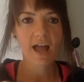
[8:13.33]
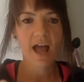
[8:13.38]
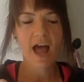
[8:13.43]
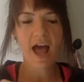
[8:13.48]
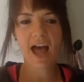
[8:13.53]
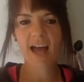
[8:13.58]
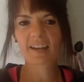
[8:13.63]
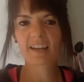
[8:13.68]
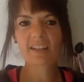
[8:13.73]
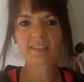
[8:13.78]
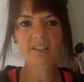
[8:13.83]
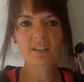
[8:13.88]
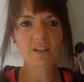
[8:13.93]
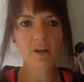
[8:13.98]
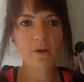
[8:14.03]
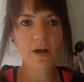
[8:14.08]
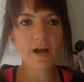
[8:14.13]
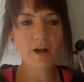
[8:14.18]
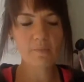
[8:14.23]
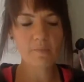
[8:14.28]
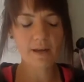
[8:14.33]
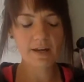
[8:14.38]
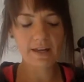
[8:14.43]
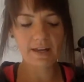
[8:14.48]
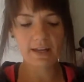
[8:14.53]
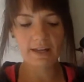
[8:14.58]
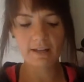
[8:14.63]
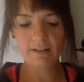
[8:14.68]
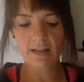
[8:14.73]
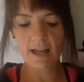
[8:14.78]
and I don't know how
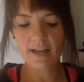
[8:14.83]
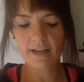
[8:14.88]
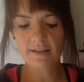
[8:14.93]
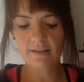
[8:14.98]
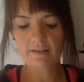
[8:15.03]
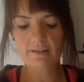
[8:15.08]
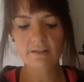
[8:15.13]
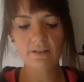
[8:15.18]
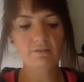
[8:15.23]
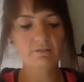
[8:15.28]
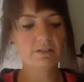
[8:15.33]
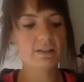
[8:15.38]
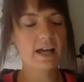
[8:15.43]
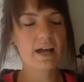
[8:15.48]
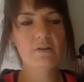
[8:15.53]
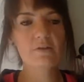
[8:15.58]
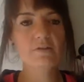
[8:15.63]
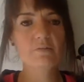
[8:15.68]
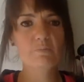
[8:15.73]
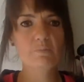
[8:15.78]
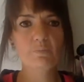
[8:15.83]
many like you're allowed